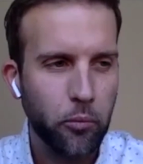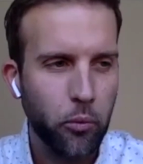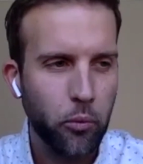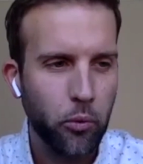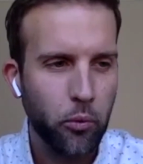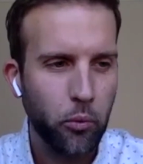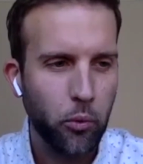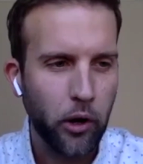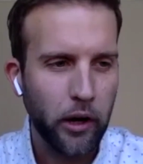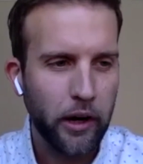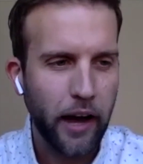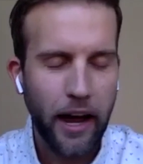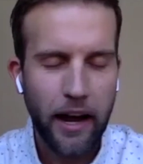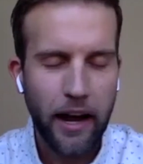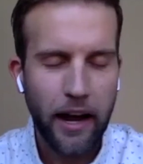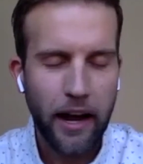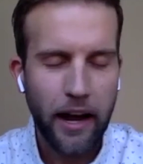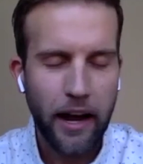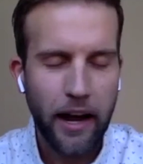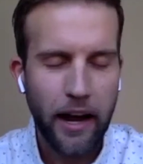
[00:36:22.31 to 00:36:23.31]
what
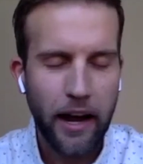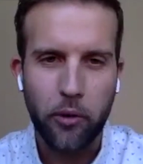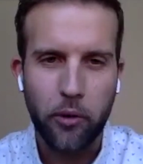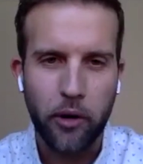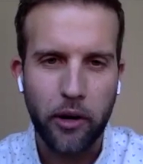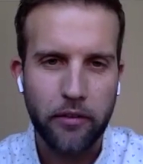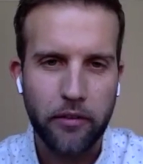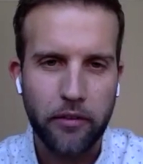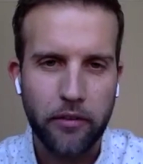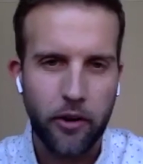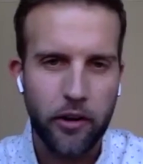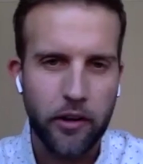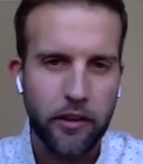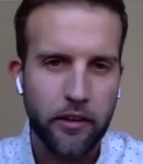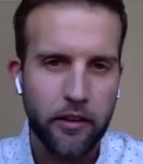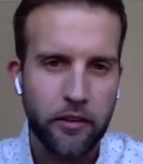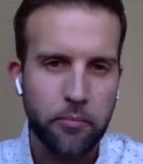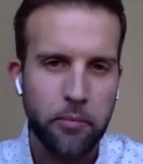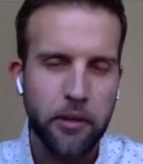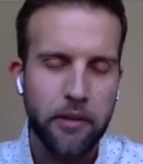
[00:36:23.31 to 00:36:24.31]
kind of happened when I started
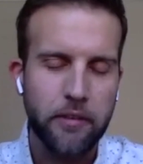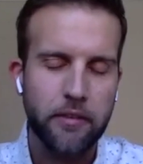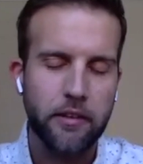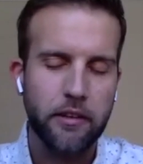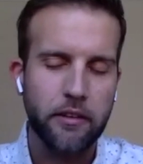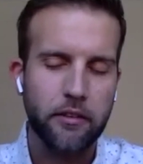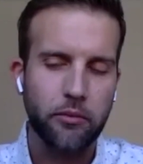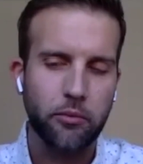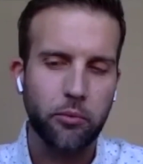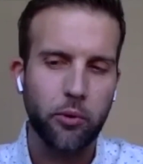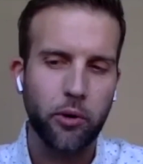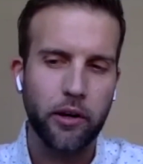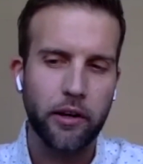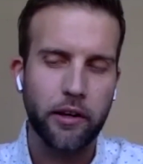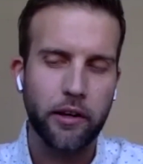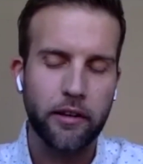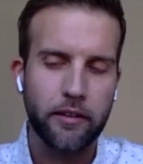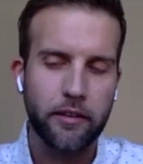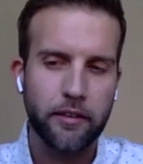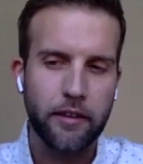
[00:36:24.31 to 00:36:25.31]
this business
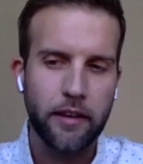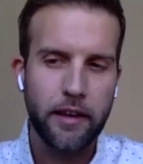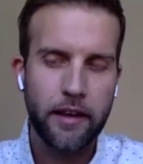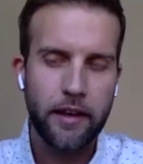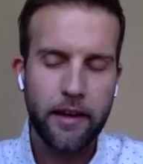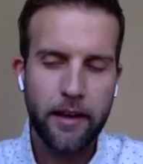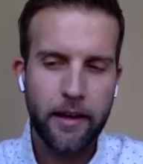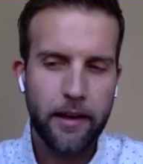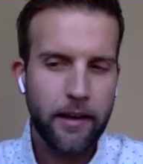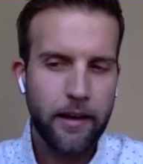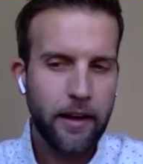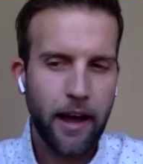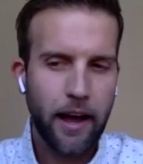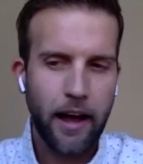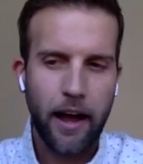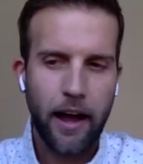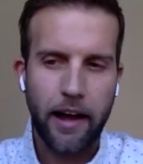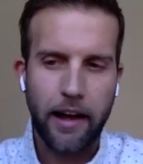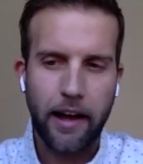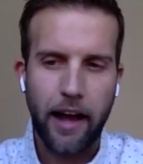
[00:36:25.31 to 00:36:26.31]
was
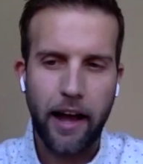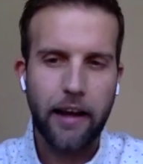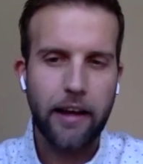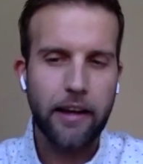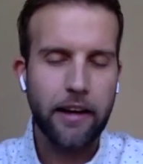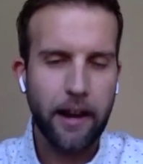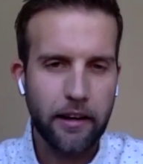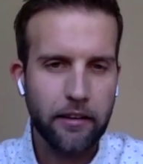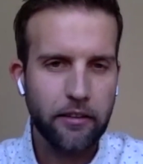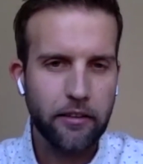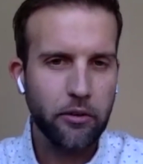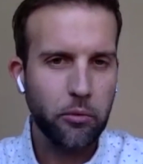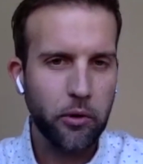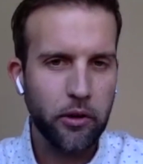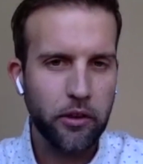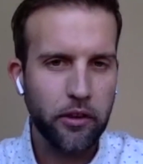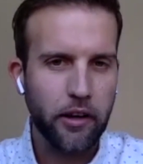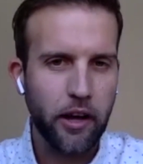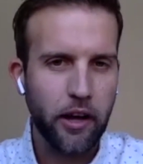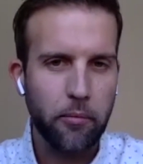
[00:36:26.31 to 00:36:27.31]
I got connected with
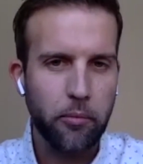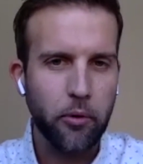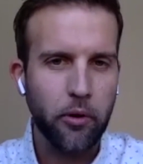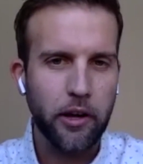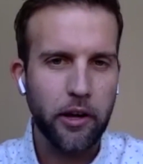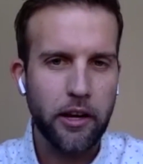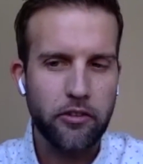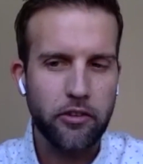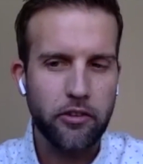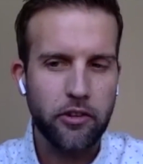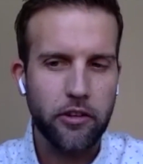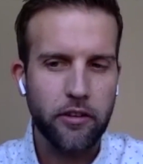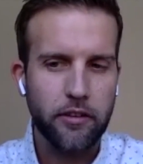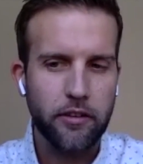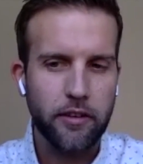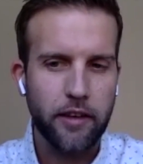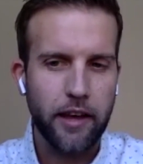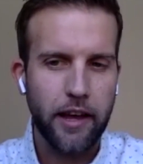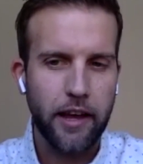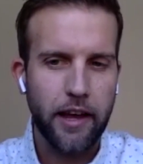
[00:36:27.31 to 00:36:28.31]
a couple agents,
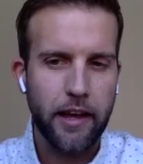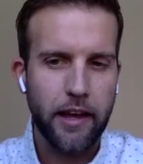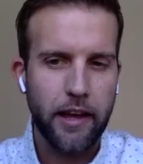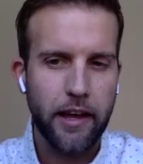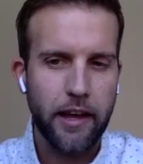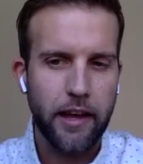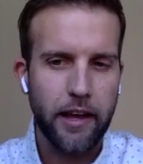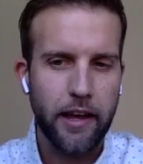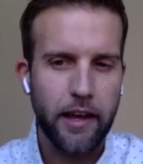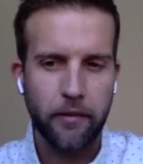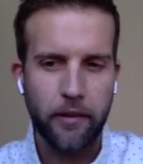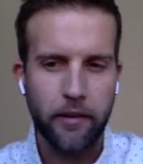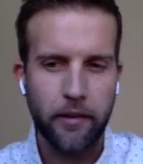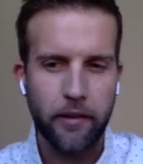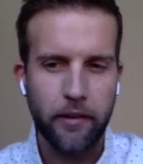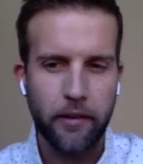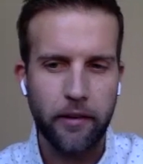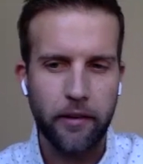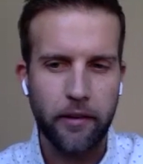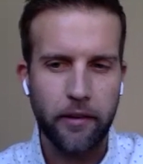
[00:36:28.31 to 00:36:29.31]
and as
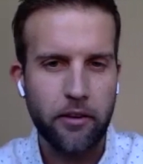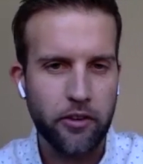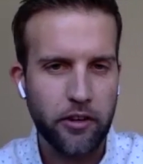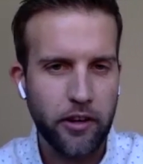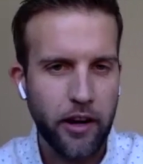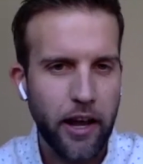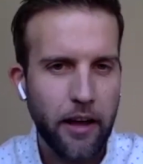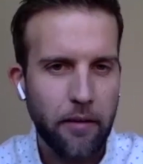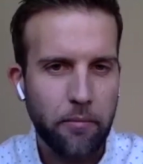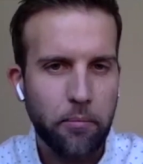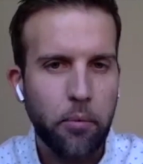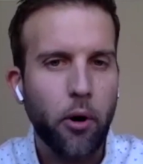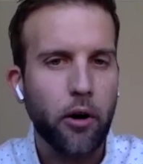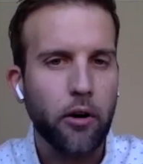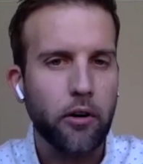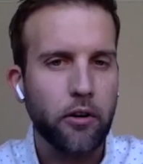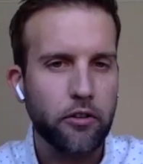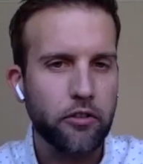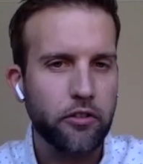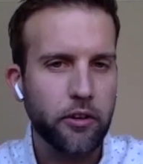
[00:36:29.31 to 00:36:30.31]
you mentioned, I have
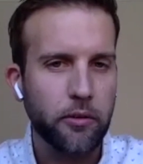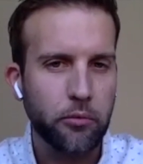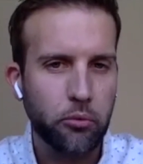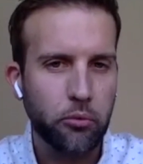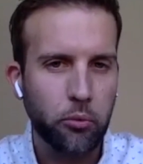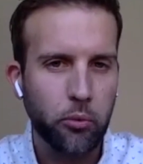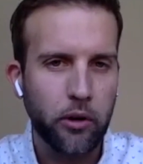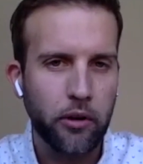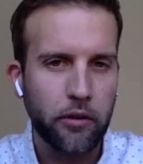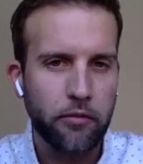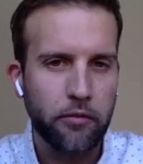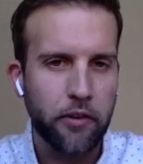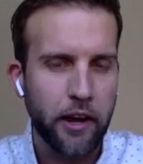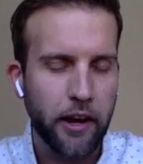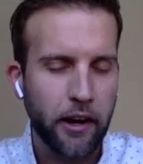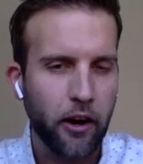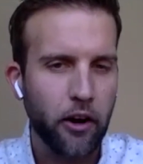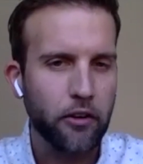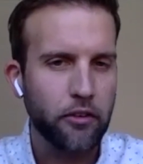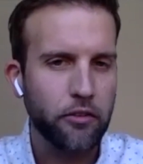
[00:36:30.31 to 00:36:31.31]
partnerships with
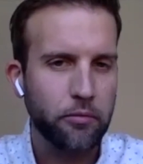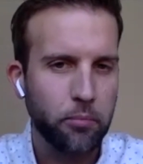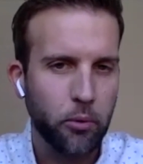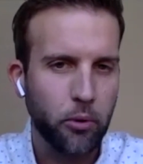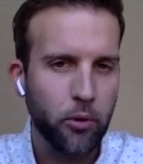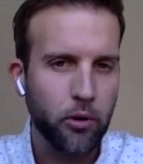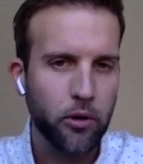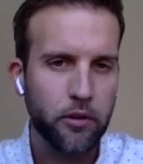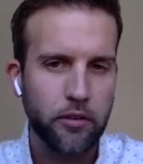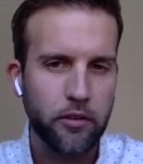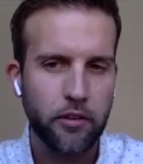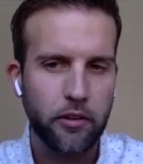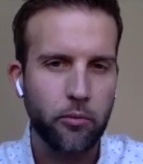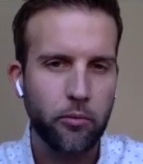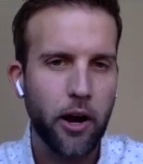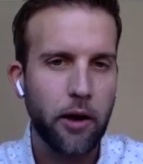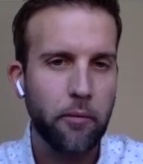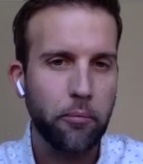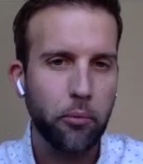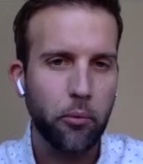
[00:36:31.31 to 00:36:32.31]
Vanguard Sports and
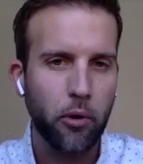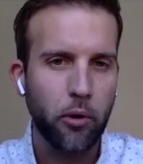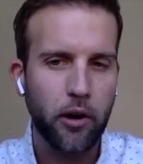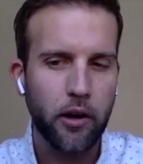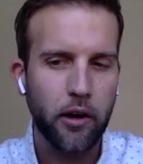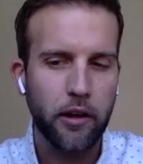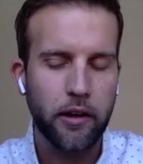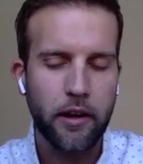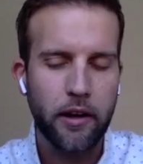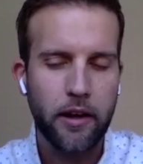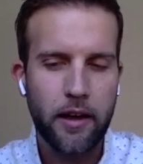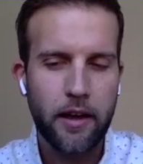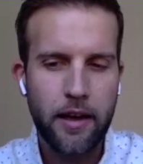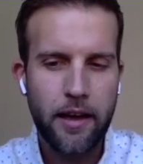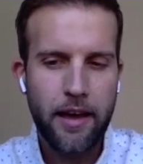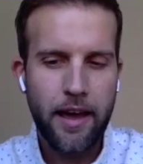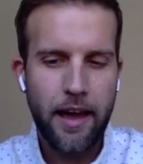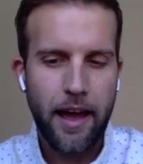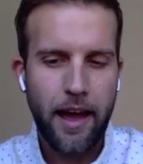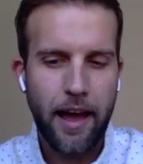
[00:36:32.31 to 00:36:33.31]
Rep One,
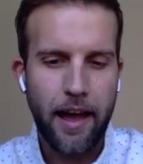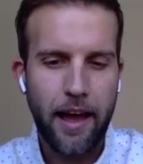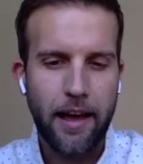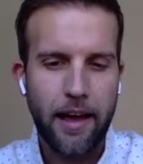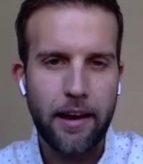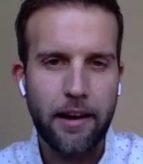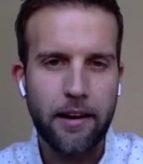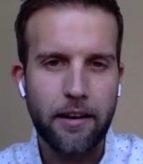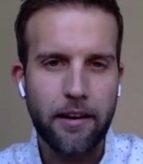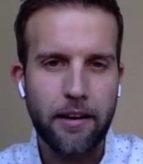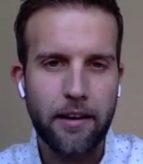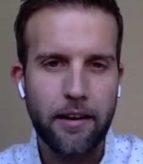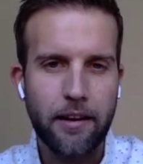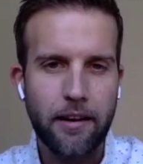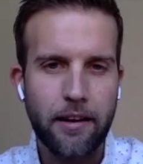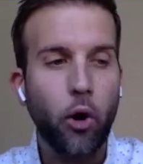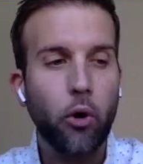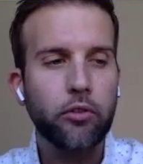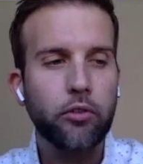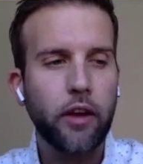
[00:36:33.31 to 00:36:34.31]
and
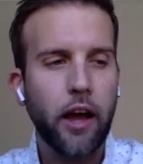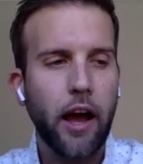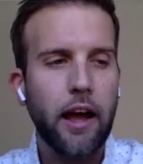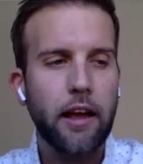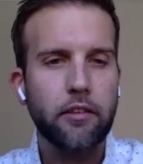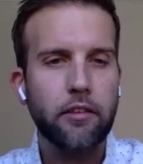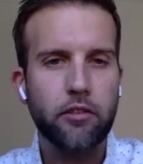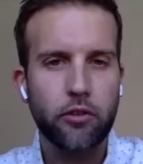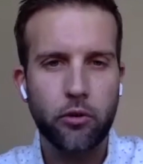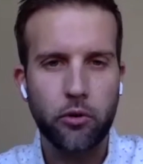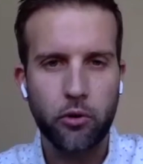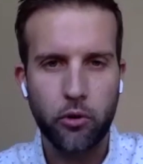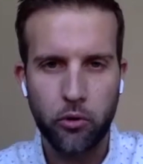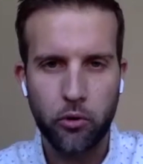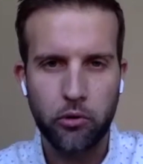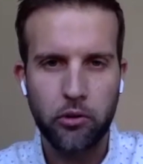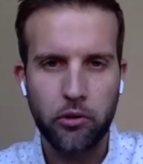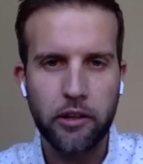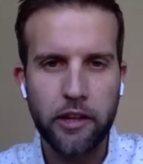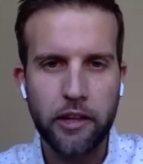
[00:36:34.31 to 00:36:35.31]
those guys who
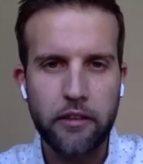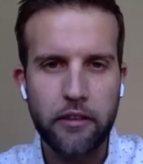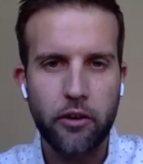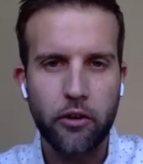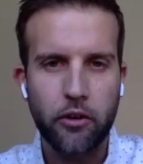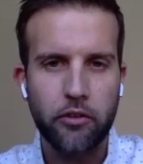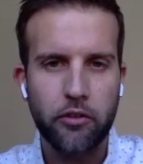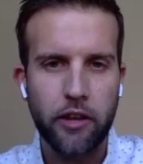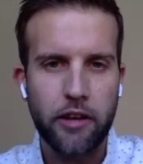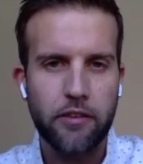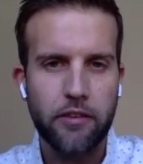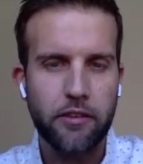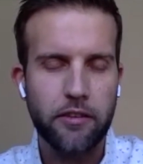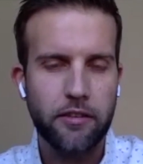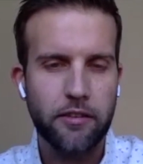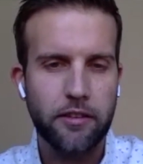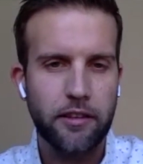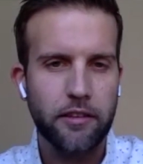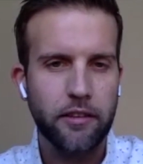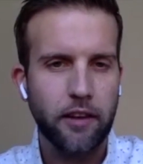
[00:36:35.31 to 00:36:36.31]
lead those
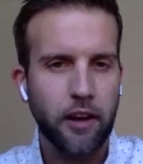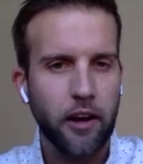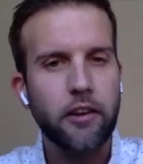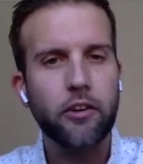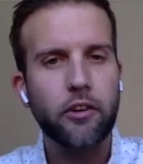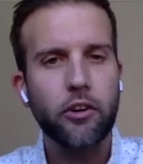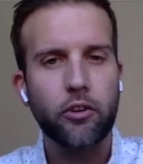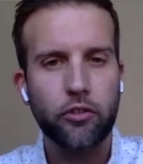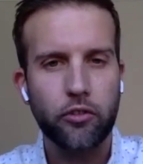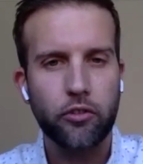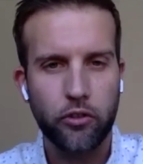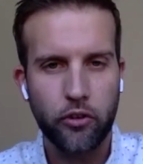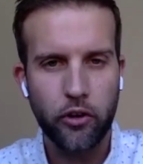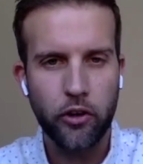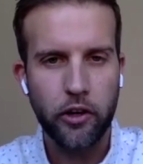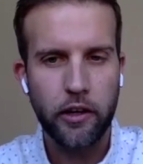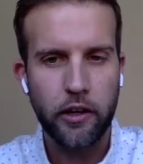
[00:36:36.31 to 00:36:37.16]
agencies understood